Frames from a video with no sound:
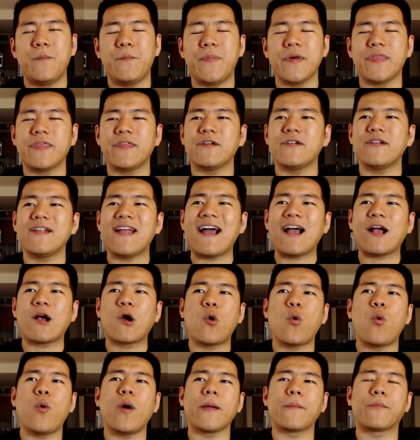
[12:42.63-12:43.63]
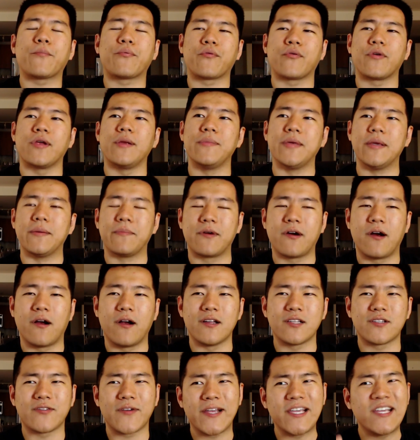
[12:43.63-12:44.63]
but they're not quite premium
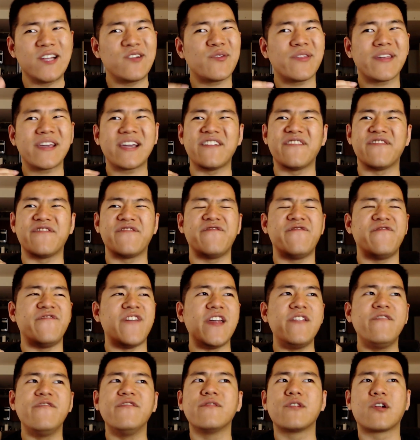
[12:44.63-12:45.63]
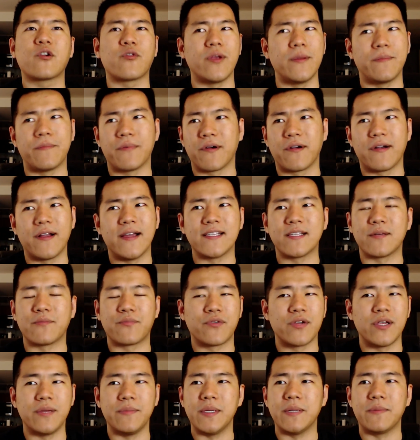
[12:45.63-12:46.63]
cards, right? You don't think of Fen Creeper as a
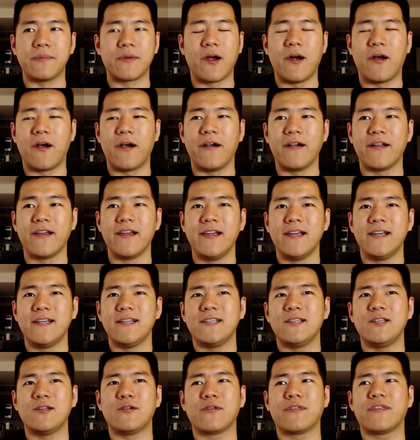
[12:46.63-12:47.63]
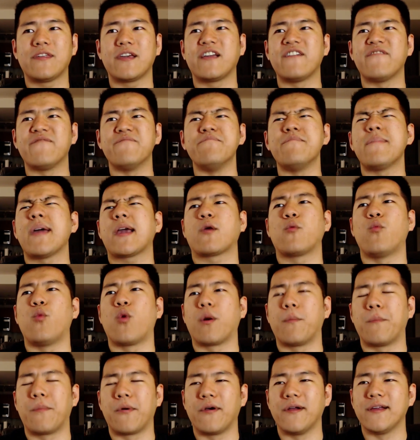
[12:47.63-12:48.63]
premium card. You don't think of Mech
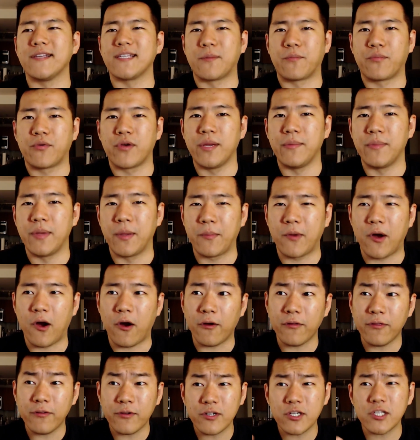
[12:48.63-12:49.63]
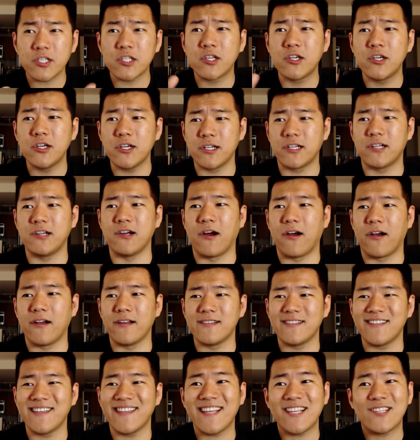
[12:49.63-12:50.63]
Warper as a premium card. They're just good
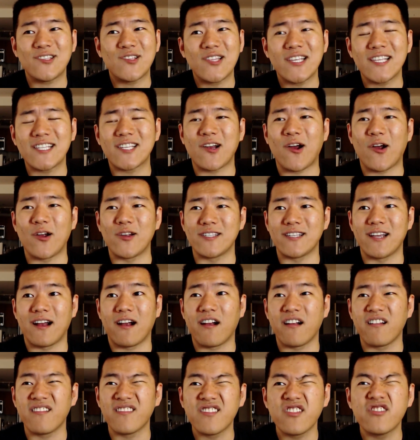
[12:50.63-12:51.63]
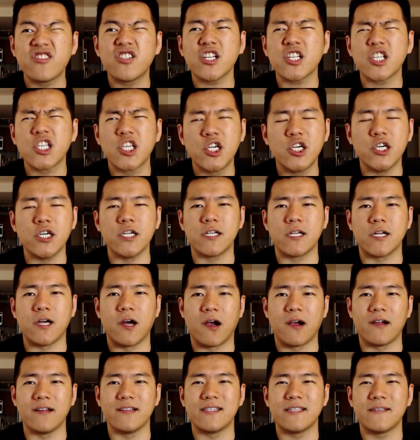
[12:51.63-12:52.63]
cards, and that's what these cards are. They're just good
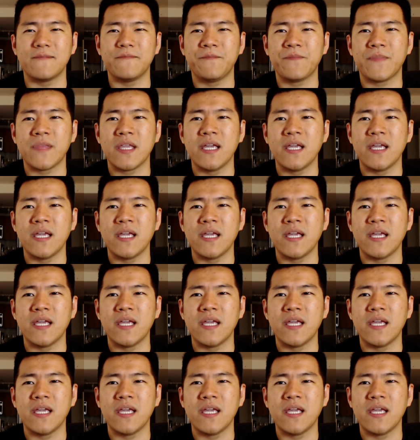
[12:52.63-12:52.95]
cards.